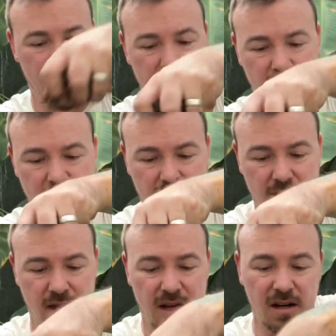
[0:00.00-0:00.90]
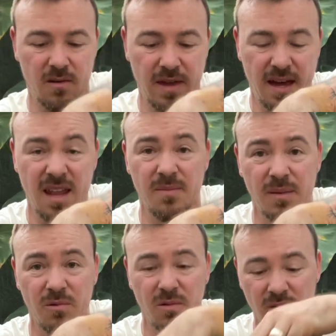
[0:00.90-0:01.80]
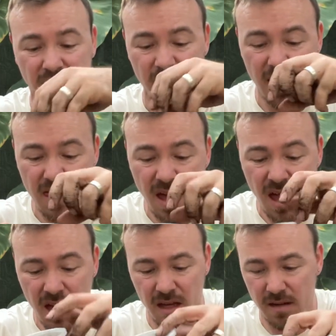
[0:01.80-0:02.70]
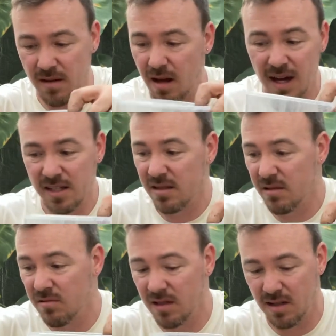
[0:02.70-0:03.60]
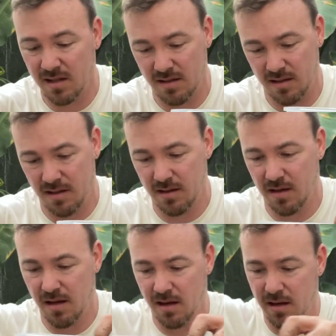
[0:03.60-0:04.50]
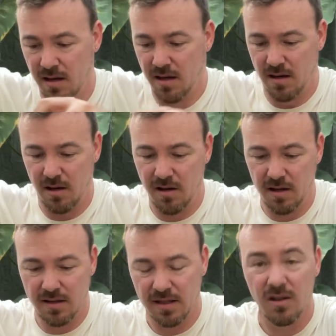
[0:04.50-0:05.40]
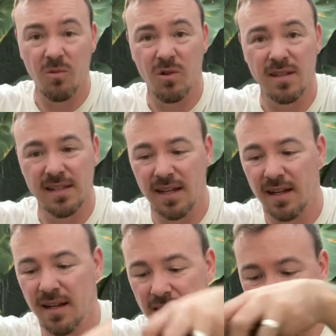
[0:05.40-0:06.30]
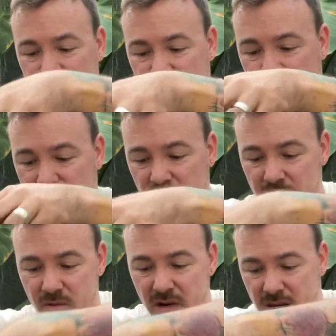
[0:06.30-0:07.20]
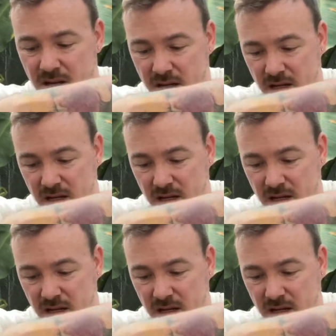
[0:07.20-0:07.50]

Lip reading: I don't know whether other people would recommend that. I just do it only because I don't want it sitting in any sort of water,